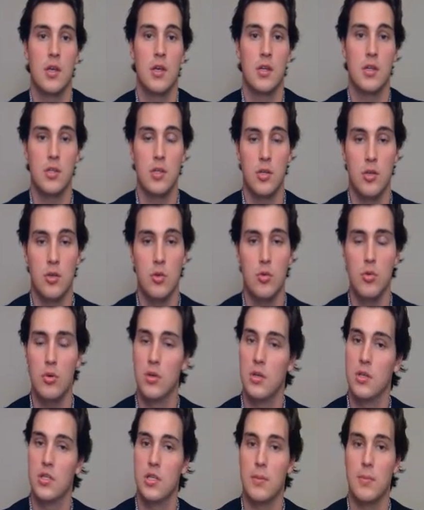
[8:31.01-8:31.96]
Two,
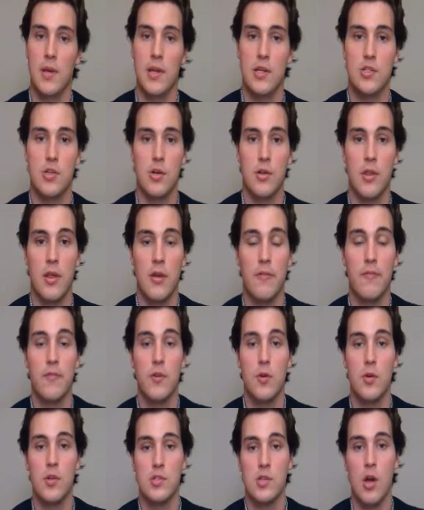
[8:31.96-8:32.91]
to make sure that
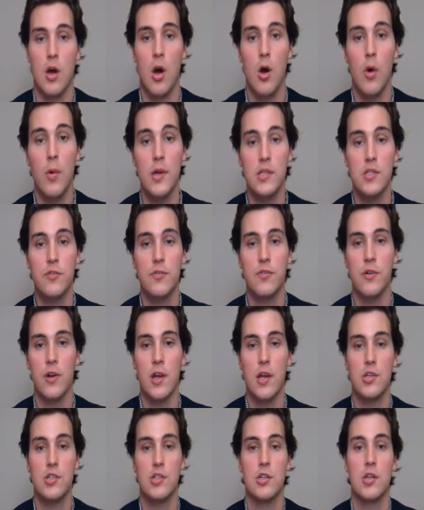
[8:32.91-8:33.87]
food is always
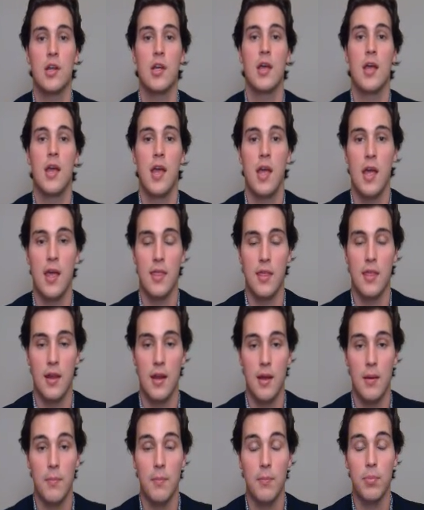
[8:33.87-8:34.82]
fresh and
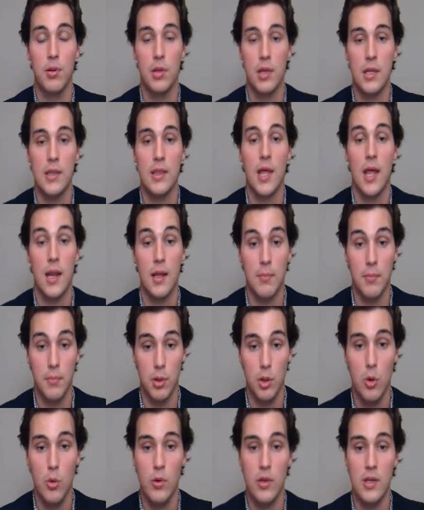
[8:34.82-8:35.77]
that
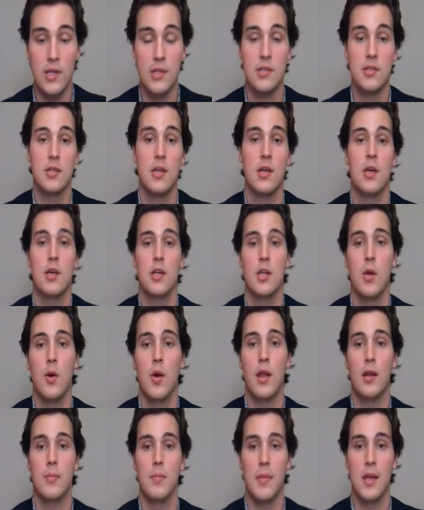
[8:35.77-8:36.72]
employees know
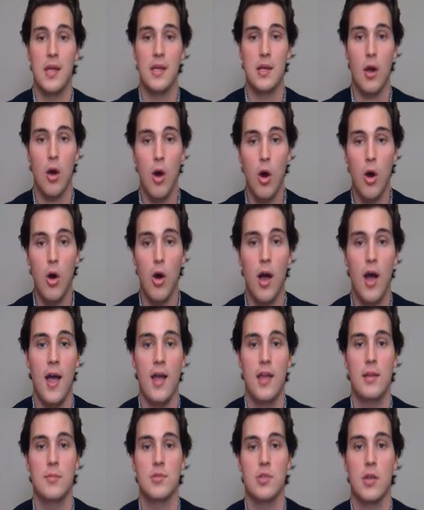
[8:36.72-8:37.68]
how to make all
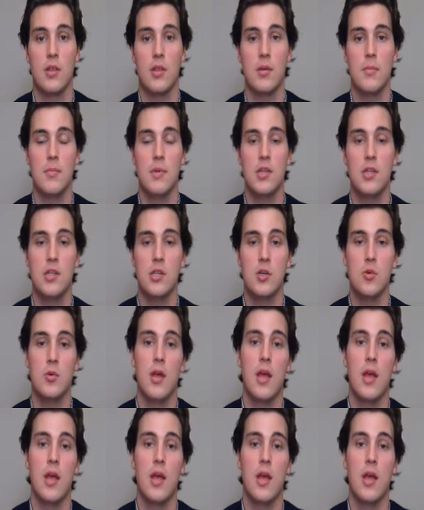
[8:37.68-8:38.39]
items on the menu.